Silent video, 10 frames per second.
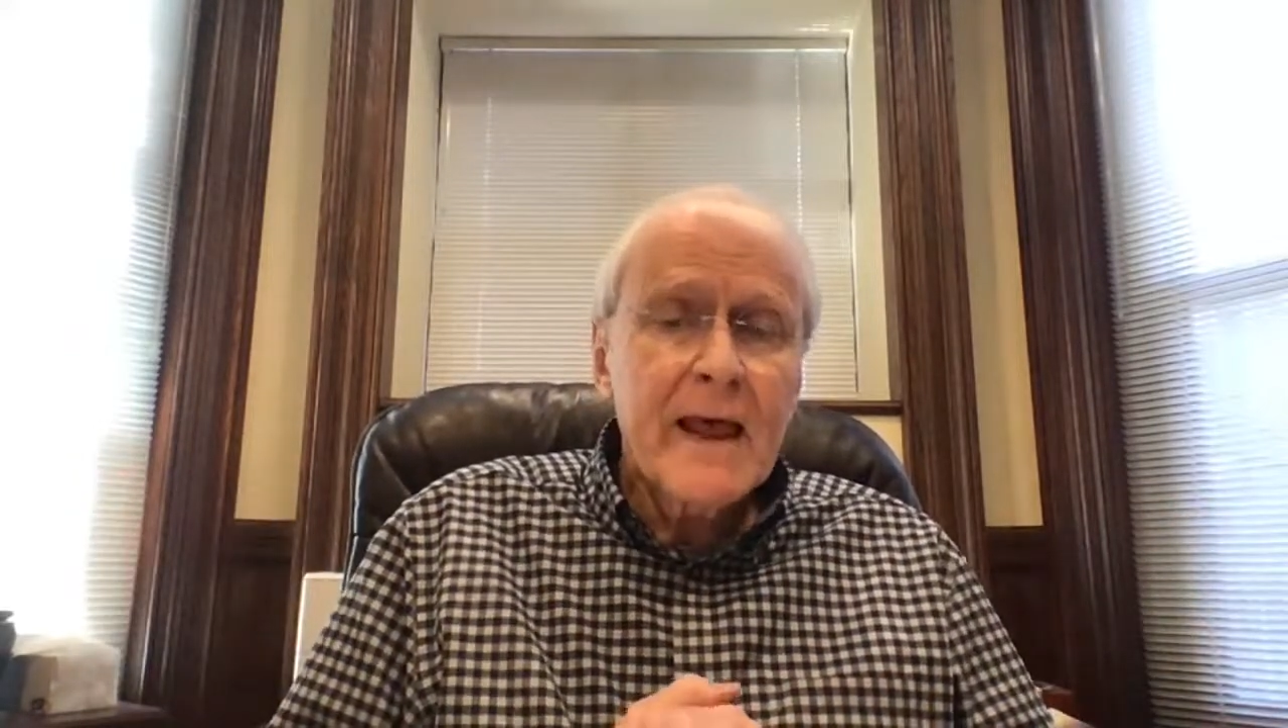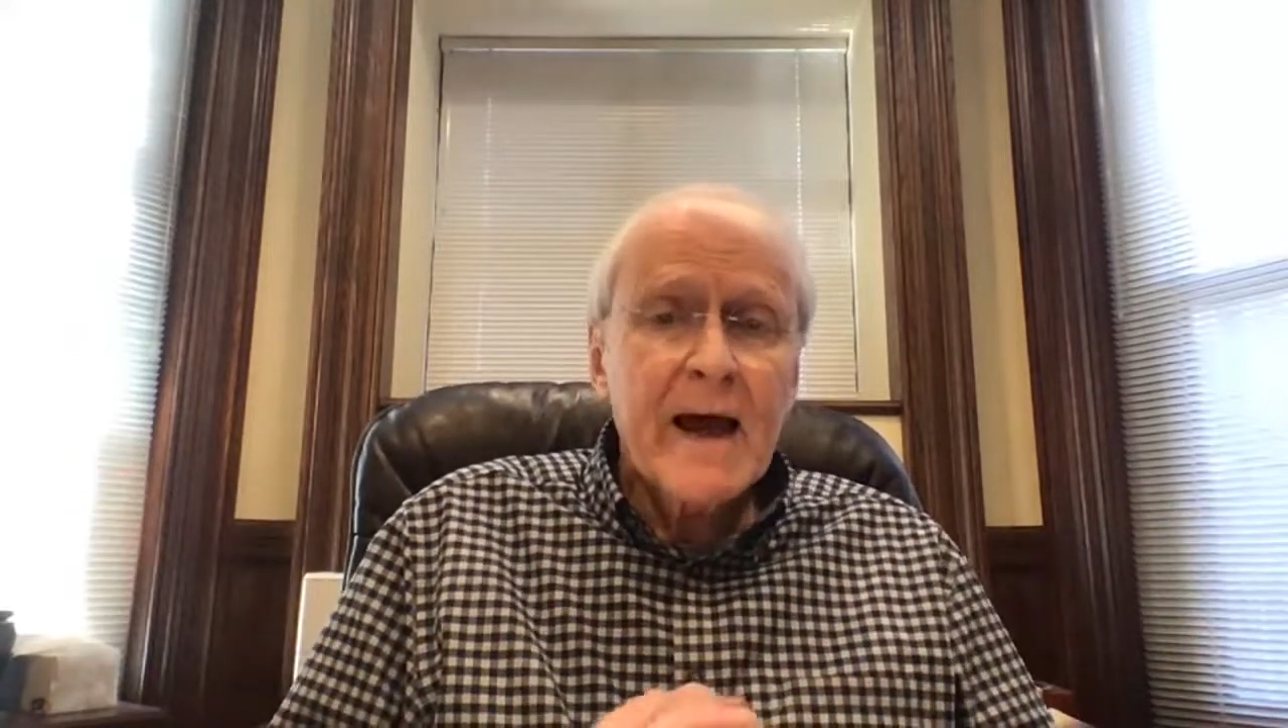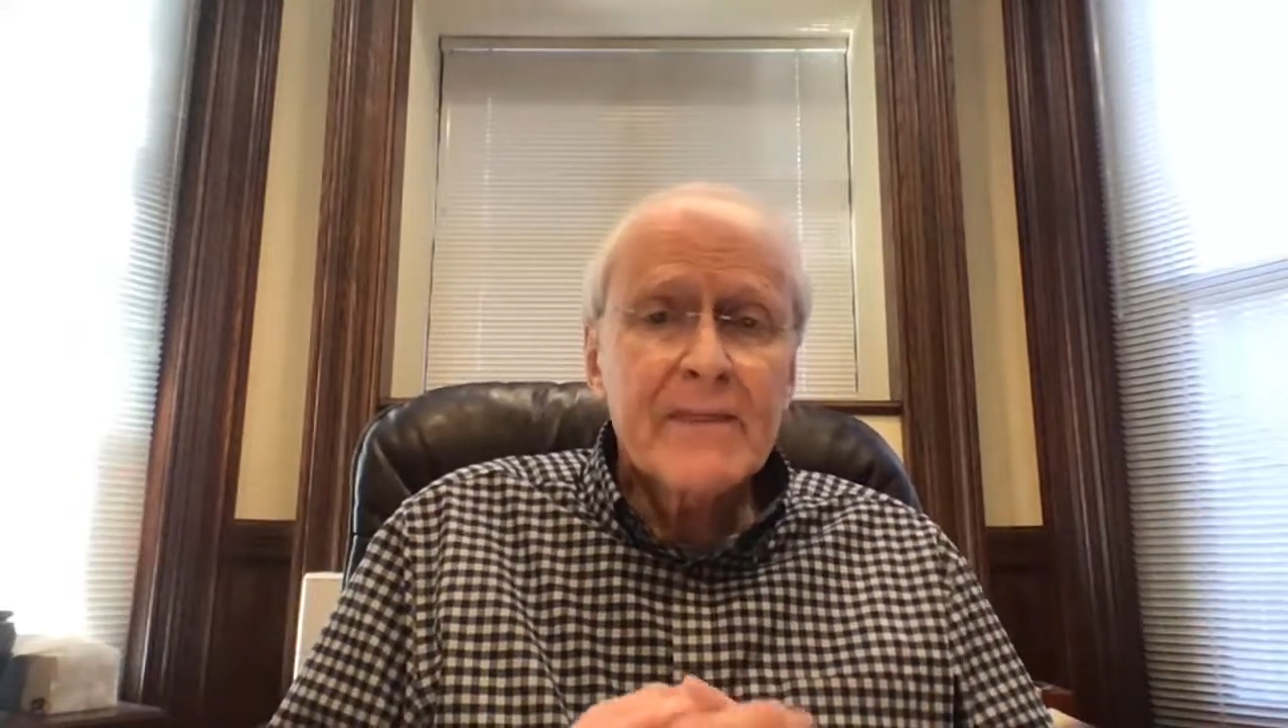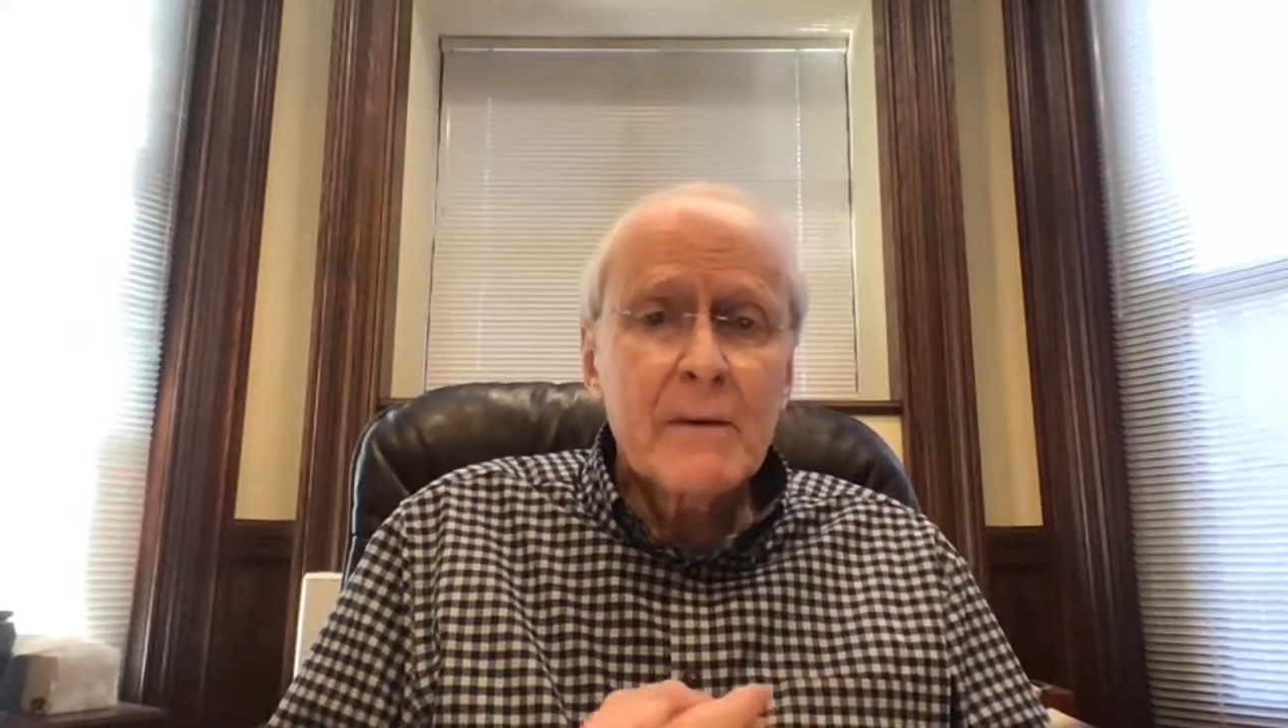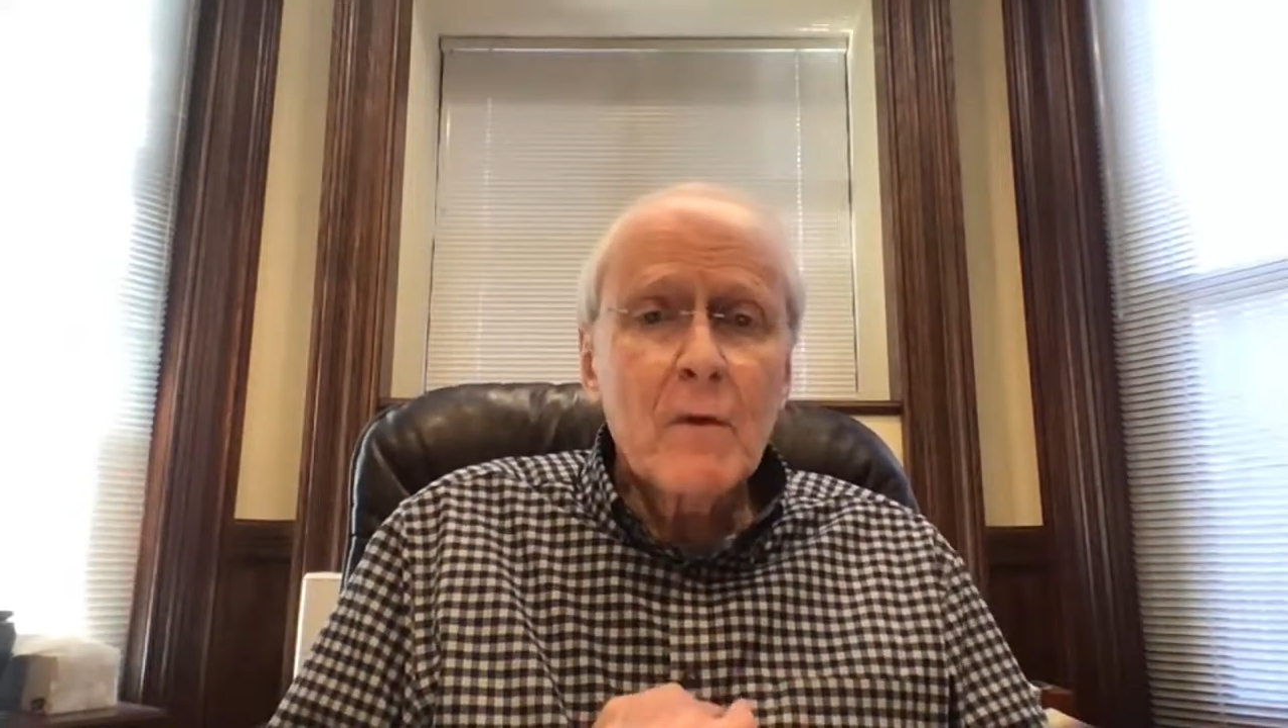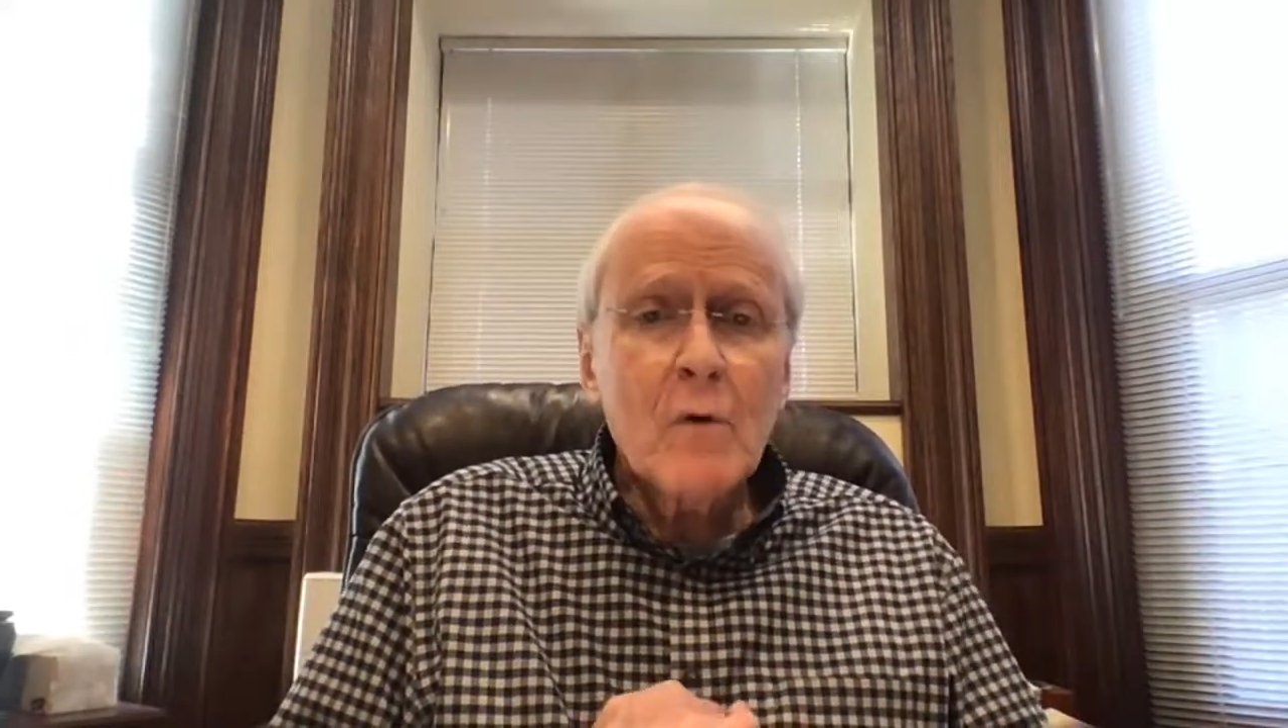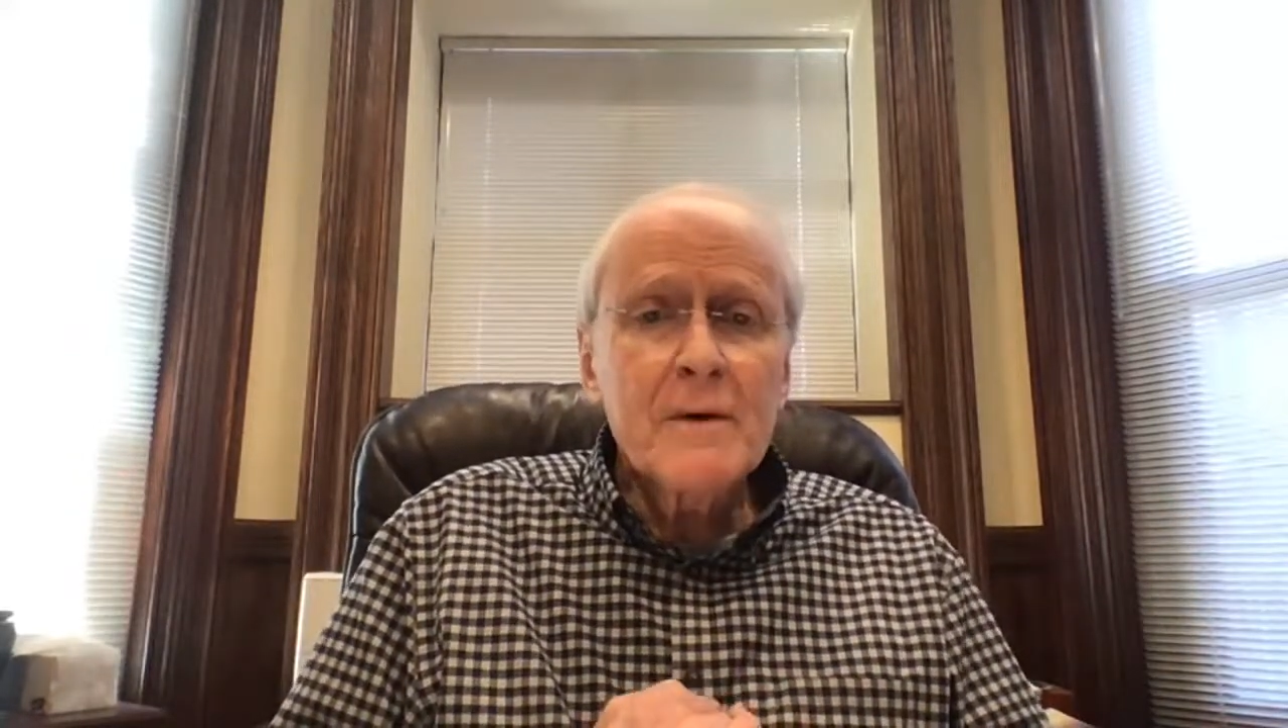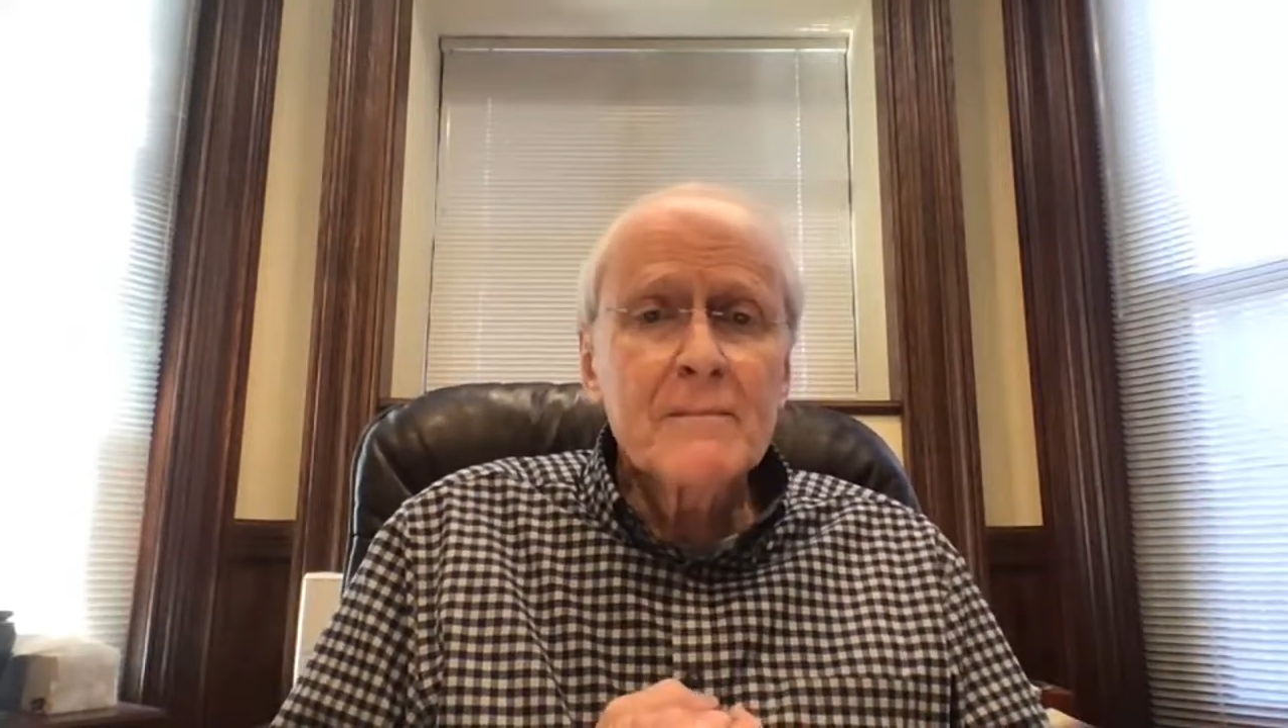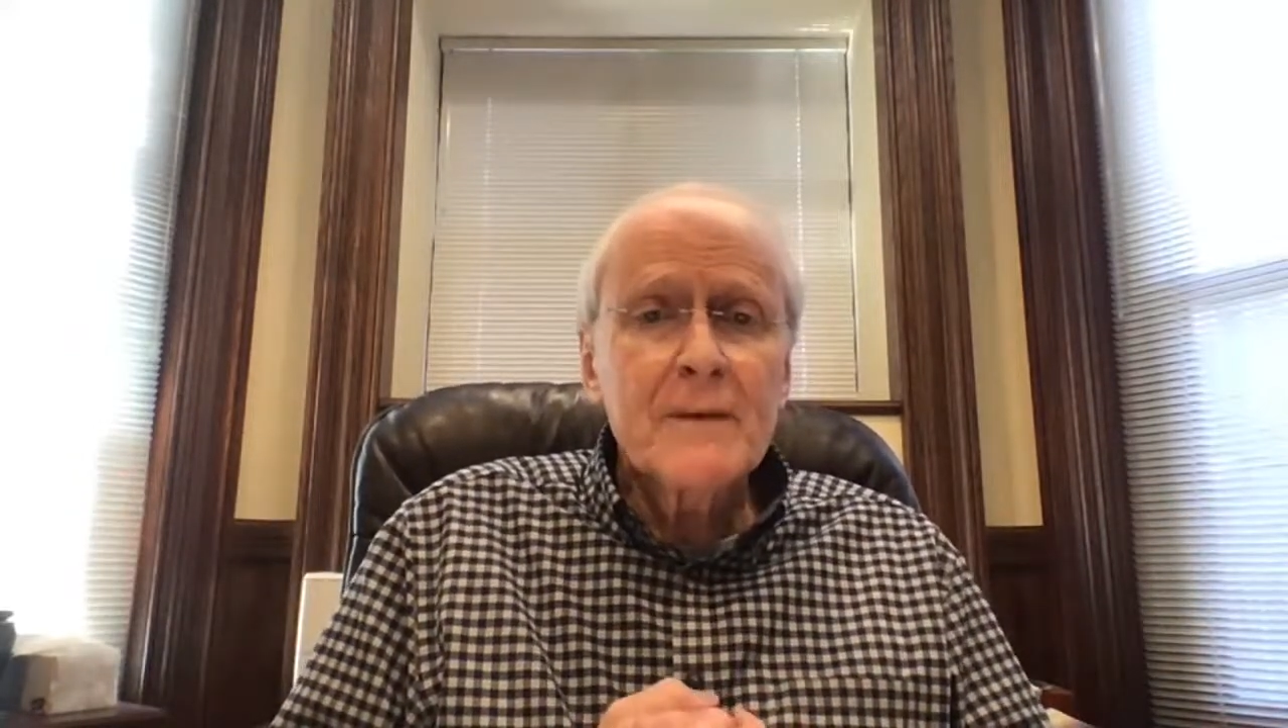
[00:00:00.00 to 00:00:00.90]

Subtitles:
at the moment,